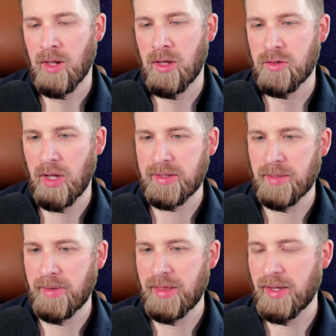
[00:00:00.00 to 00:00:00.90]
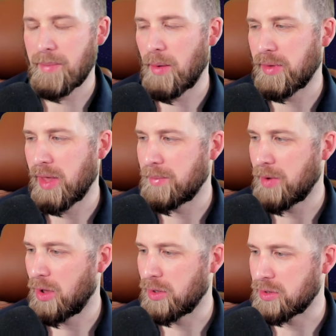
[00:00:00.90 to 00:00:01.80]
So that's something to think about with
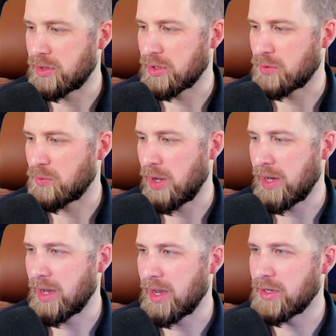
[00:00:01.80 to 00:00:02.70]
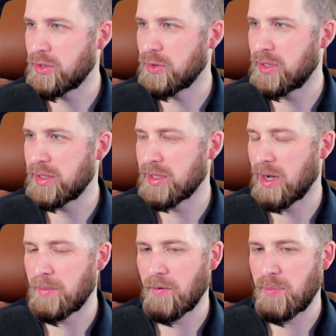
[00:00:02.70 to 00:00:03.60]
Heimdall, is just he can get you a decent
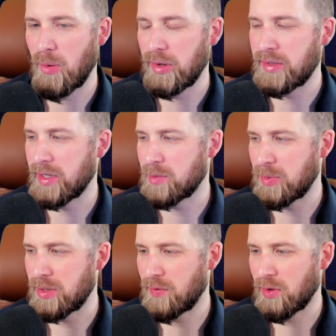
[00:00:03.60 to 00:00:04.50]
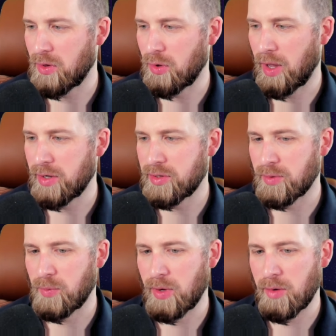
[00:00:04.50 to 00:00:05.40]
number of points at a specific
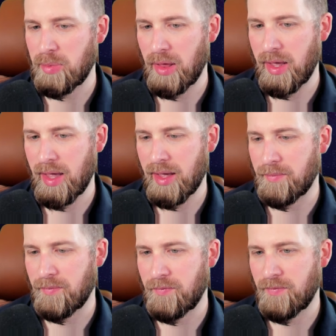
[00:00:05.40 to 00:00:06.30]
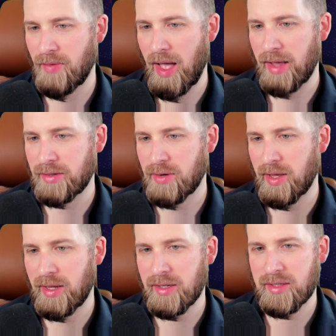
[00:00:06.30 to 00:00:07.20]
location when you play him last,
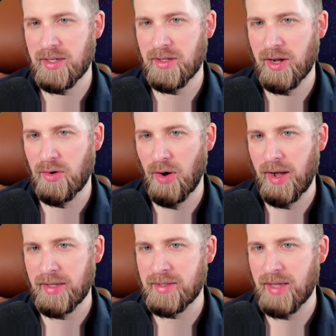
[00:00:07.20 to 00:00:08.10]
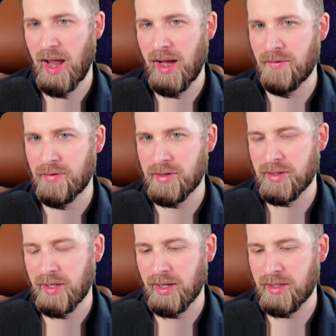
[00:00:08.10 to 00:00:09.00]
right? He's still not great. He's 8 for
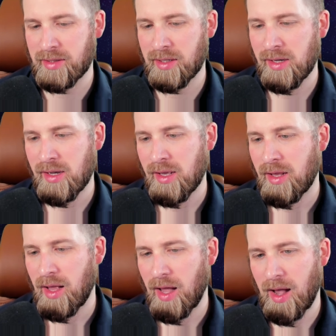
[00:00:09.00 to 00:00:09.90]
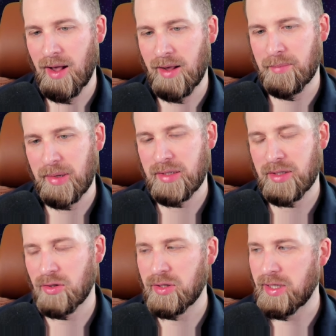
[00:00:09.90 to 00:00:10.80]
6, but he's
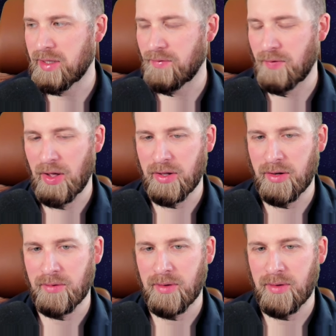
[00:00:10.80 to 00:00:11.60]
still decent value.